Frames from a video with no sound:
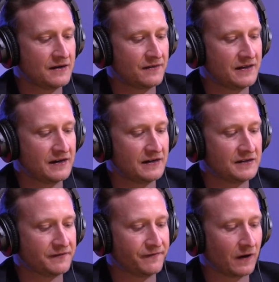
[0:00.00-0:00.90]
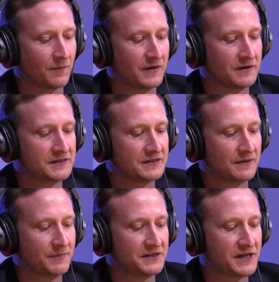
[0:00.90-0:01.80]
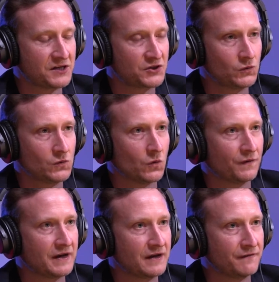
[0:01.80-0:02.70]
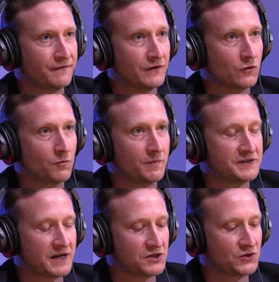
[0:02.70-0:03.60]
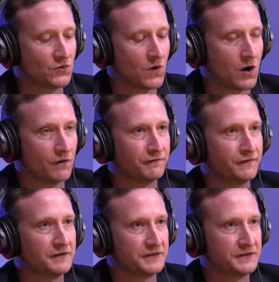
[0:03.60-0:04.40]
the development potential or the infill potential of